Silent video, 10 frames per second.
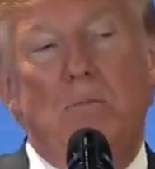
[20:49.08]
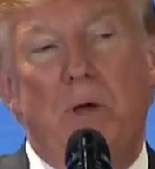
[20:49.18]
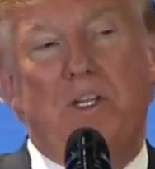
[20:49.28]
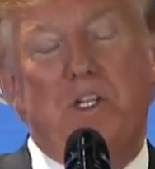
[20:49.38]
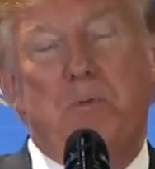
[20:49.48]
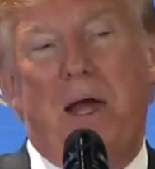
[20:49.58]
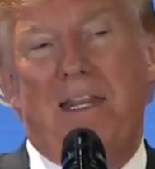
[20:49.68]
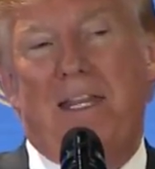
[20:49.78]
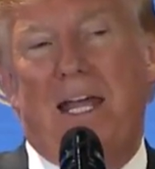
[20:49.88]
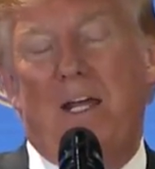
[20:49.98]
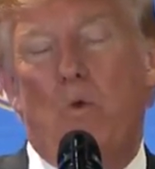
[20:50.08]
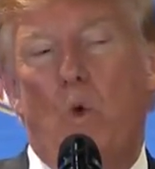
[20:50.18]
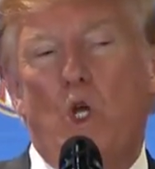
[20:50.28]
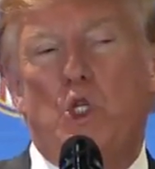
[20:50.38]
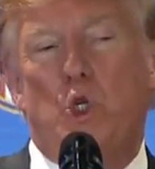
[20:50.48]
But despite that,
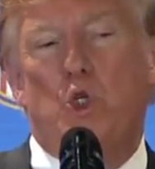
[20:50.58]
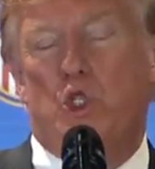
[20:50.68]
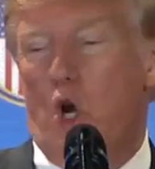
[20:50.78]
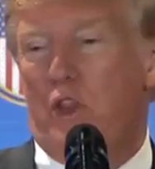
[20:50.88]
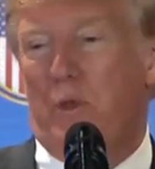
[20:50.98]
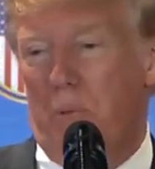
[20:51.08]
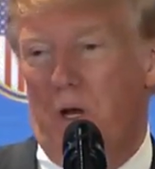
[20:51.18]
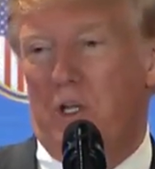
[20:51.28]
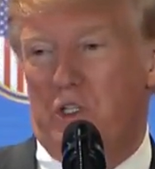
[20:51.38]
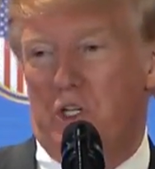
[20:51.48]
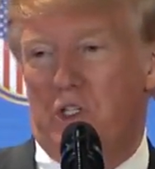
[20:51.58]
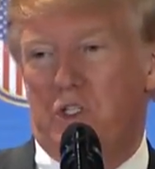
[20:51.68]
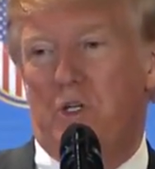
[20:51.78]
once you start the process,